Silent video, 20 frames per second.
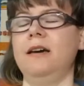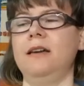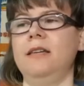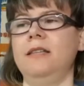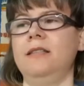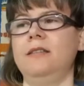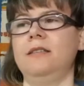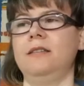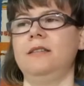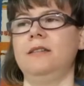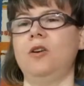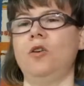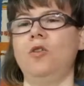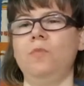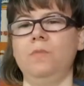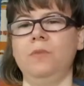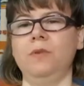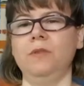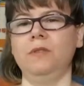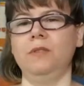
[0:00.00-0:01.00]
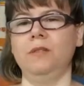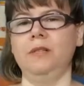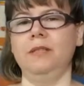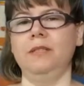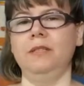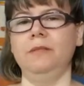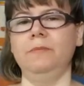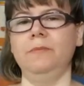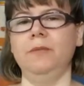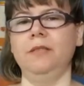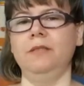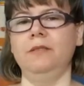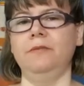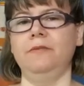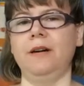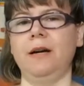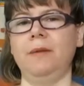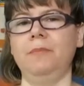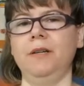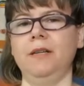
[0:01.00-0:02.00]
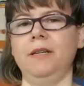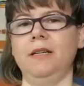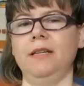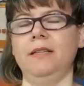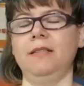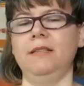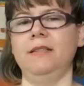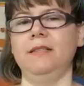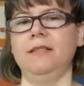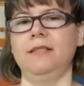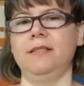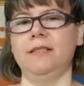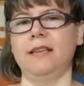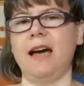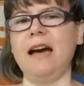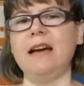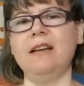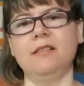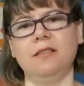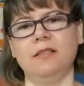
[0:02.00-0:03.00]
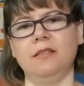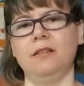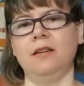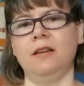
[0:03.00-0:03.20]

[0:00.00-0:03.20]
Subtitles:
it opened a little bit the fabric and it sags,